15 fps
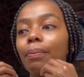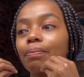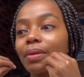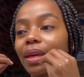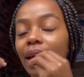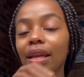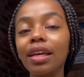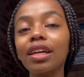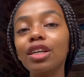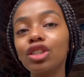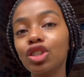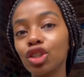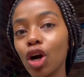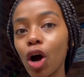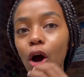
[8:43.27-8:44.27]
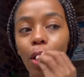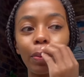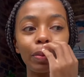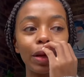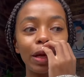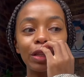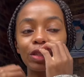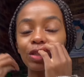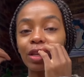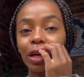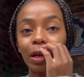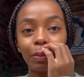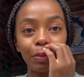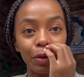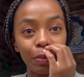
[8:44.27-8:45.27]
getting a job, to
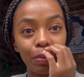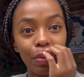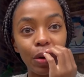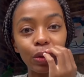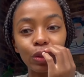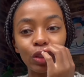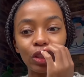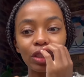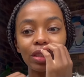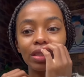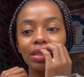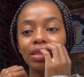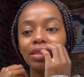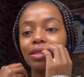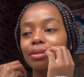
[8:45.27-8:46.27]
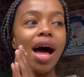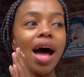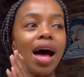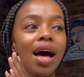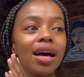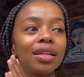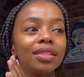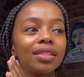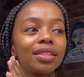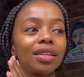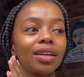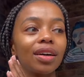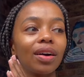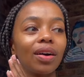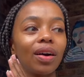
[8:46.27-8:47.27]
getting promotions. And
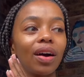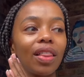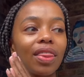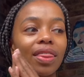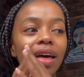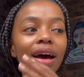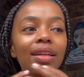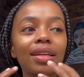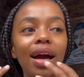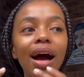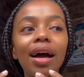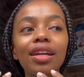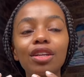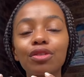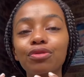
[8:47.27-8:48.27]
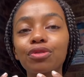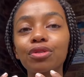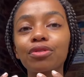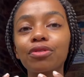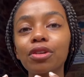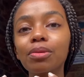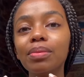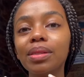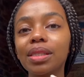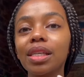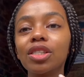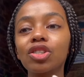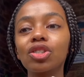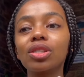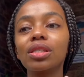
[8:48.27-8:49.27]
that kind of fulfillment
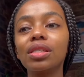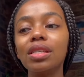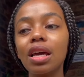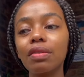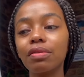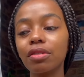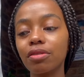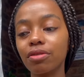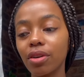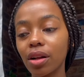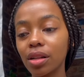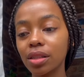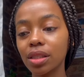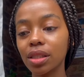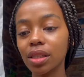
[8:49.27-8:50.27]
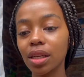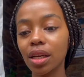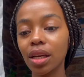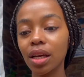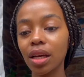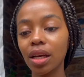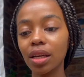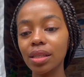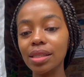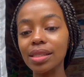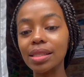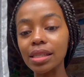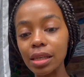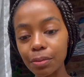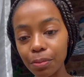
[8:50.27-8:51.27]
has just never felt
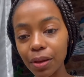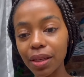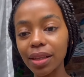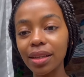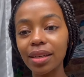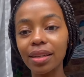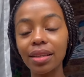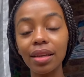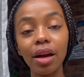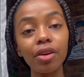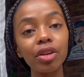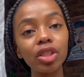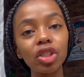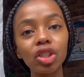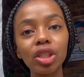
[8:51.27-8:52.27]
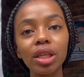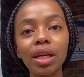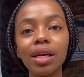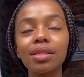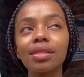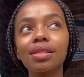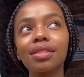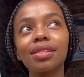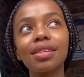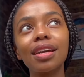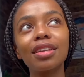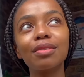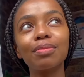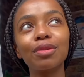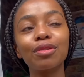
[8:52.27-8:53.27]
deeply nourishing and
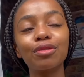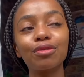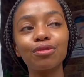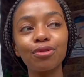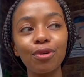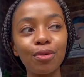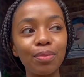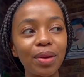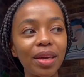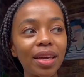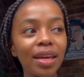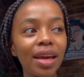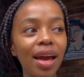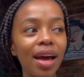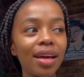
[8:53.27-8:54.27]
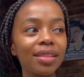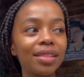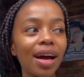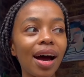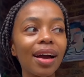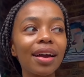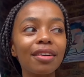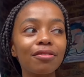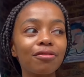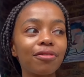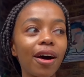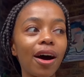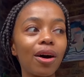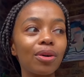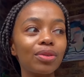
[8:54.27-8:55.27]
sustainable for me. And I have
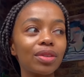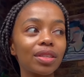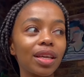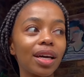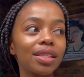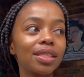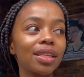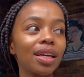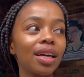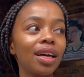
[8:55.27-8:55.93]
found that